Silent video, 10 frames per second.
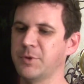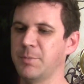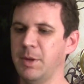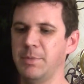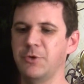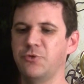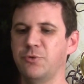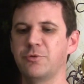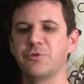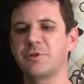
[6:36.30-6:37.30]
Maybe a
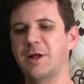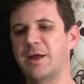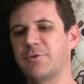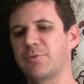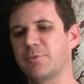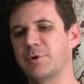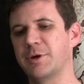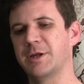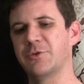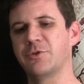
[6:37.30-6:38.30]
jeweler's cloth would
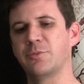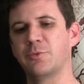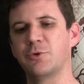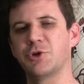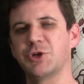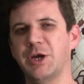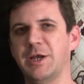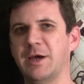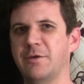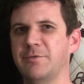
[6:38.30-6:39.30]
get some more shine
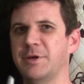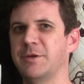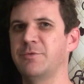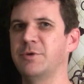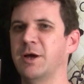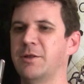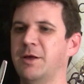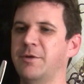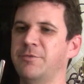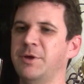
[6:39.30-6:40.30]
out of it if you got a
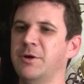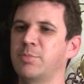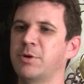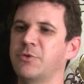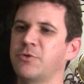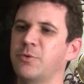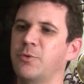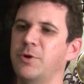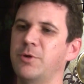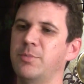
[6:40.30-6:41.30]
lot of fingerprints or
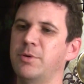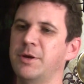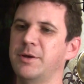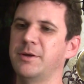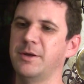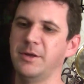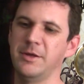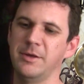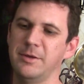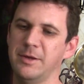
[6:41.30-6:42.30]
oil, but
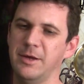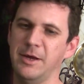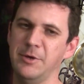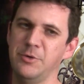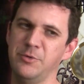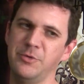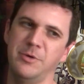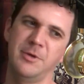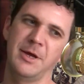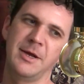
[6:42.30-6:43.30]
I do feel
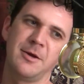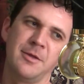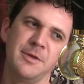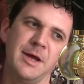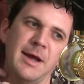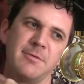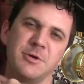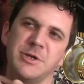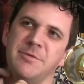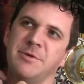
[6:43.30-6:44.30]
like on the
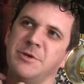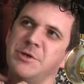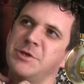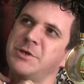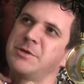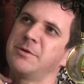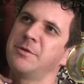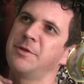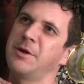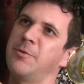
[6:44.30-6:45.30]
average, even just
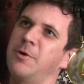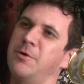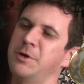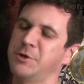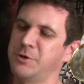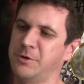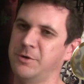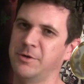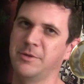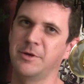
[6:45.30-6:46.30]
thick quality shirt,
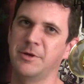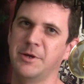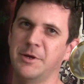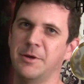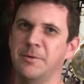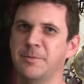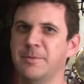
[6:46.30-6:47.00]
there you go.